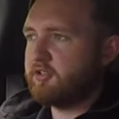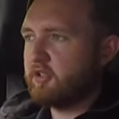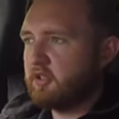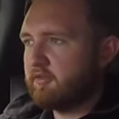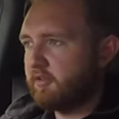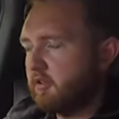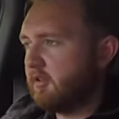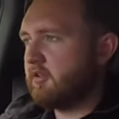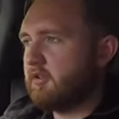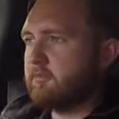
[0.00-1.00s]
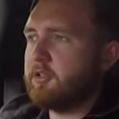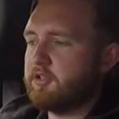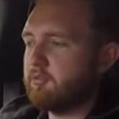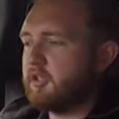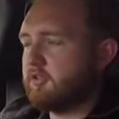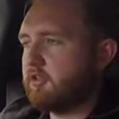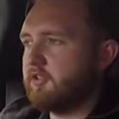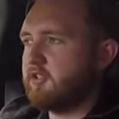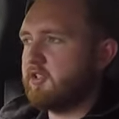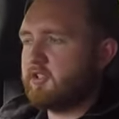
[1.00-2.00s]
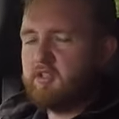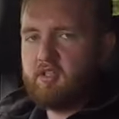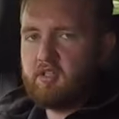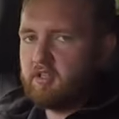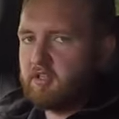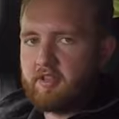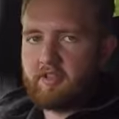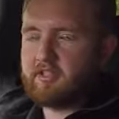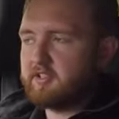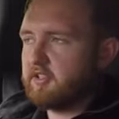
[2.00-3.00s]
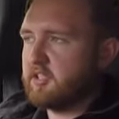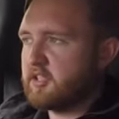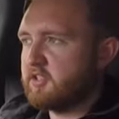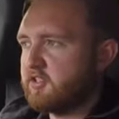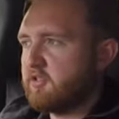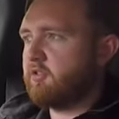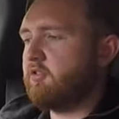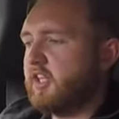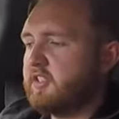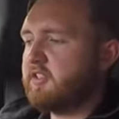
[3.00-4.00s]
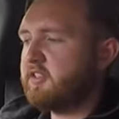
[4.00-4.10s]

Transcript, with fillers: of long motorway cruises, this is great.